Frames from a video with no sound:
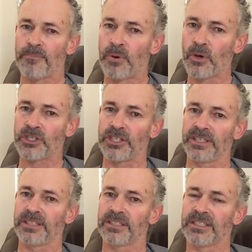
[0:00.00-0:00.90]

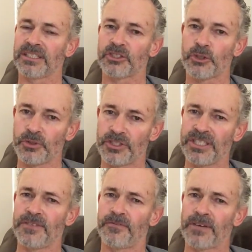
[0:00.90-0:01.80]
pushing to
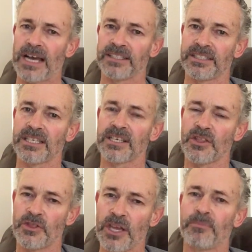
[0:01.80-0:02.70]
defund
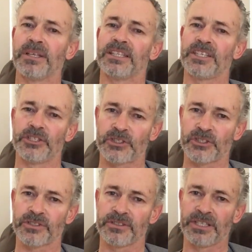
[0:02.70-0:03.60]
their
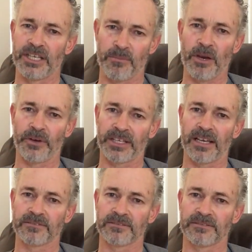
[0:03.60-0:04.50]
police in America.
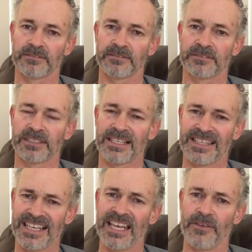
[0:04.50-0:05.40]

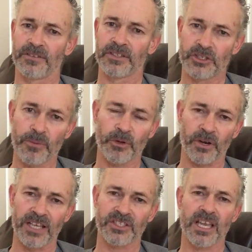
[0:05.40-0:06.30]
The left, the
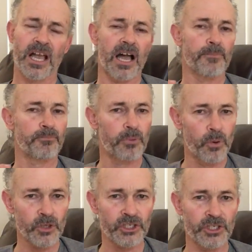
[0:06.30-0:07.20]
Democrats, are
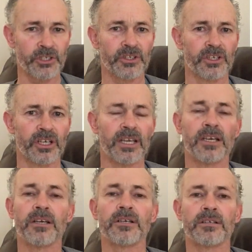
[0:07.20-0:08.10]
pushing
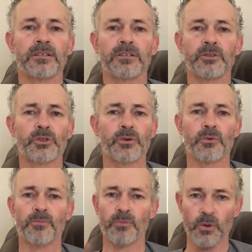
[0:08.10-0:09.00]
to
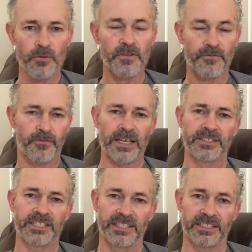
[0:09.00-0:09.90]
remove the
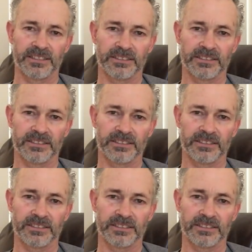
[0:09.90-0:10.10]
funding